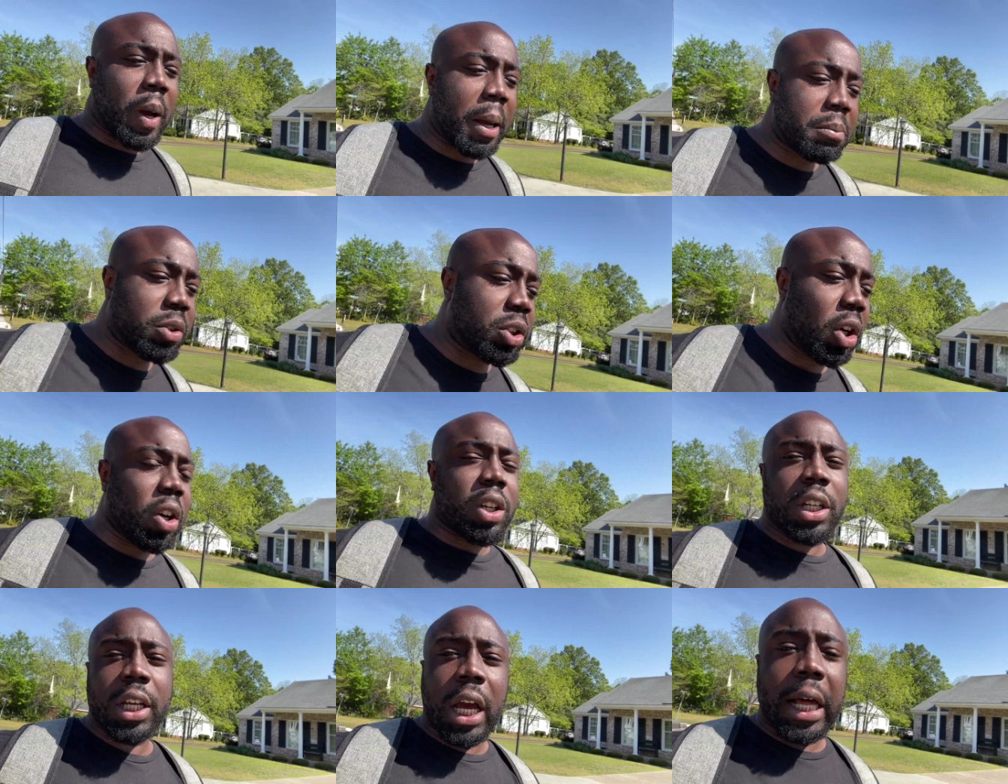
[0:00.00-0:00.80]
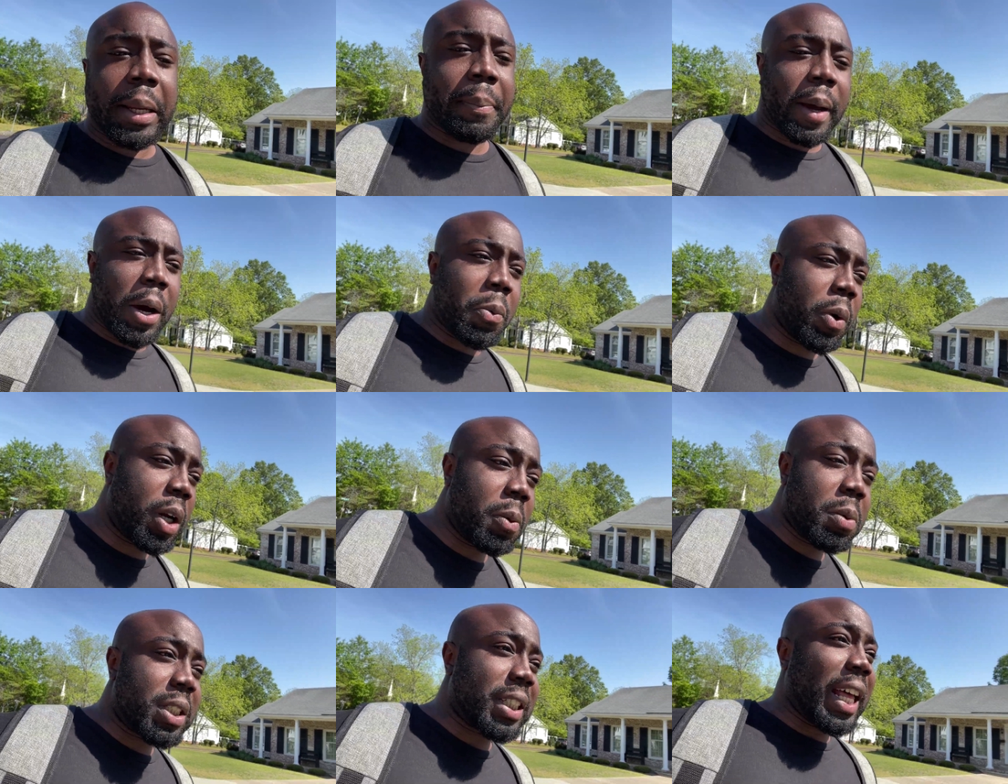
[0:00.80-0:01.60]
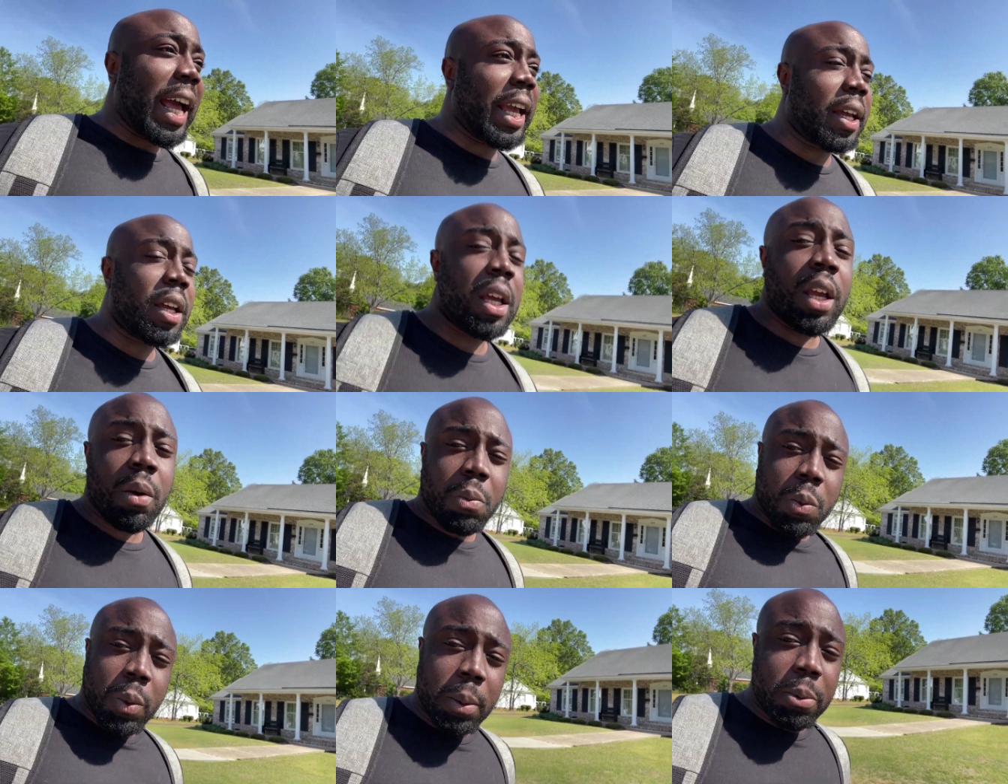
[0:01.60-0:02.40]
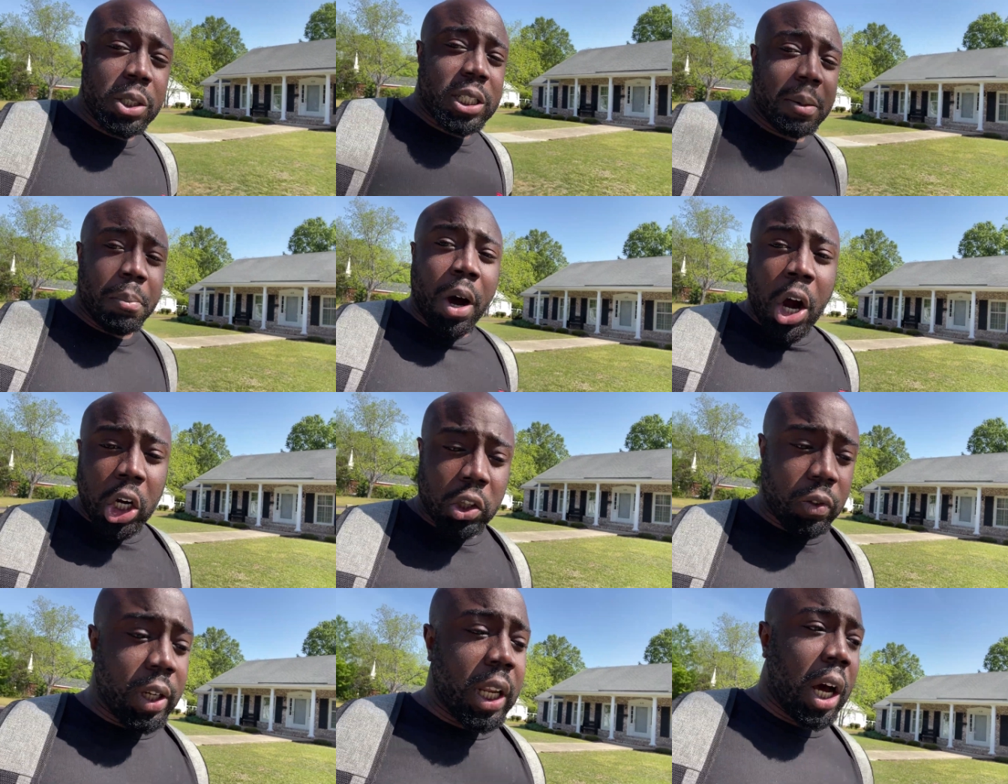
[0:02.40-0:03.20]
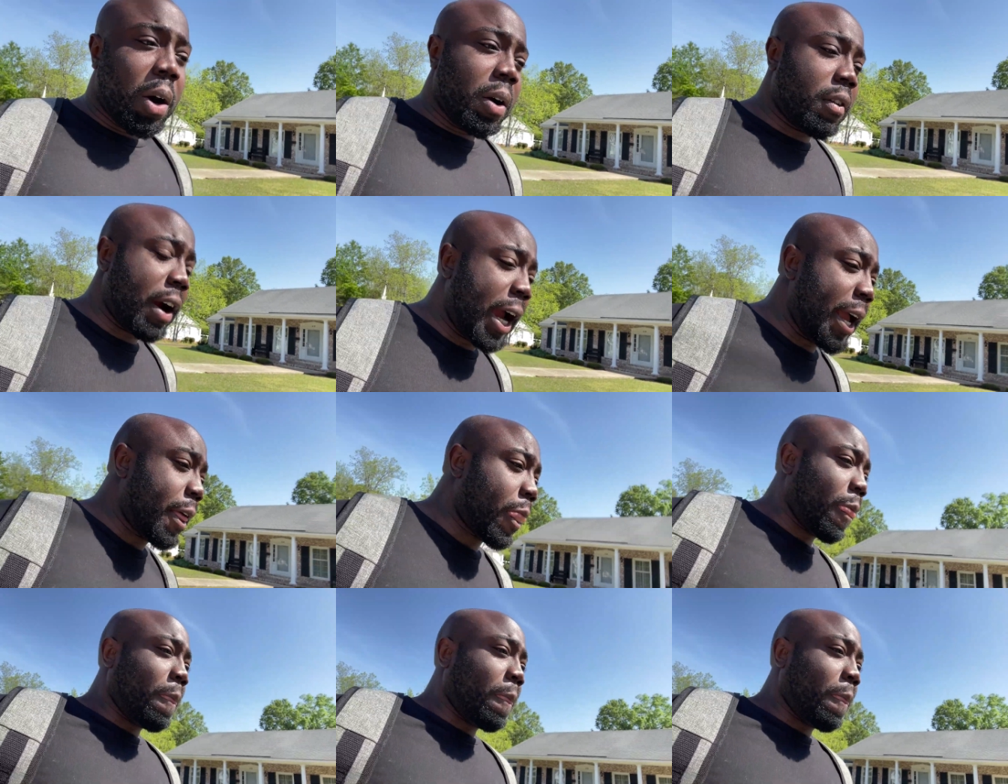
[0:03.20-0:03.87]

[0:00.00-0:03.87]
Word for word: I'm talking to y'all about what it was like when we was in Mar 3 Lower, right?